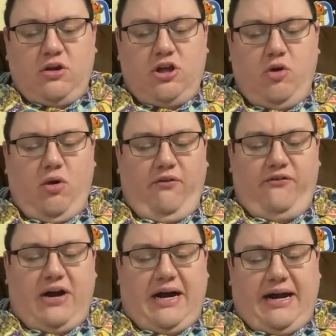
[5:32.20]
you will
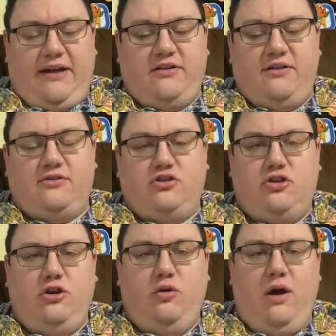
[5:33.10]
find
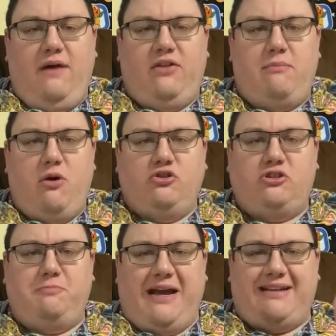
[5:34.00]
two of the most
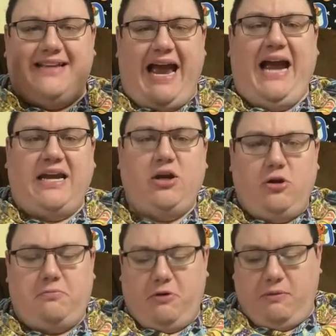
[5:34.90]

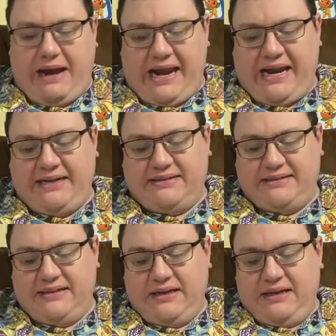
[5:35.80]
spectacular parades
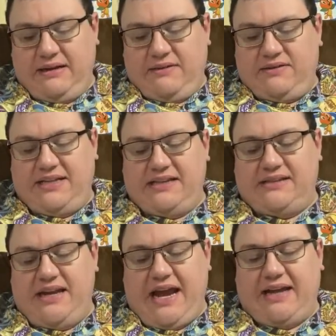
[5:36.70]

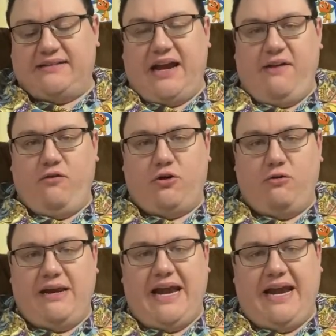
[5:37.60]
Disney has ever
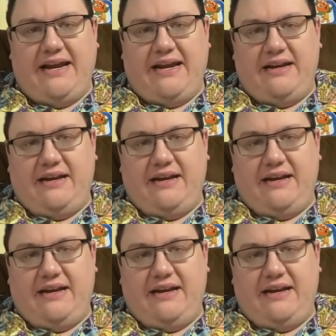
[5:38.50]
created.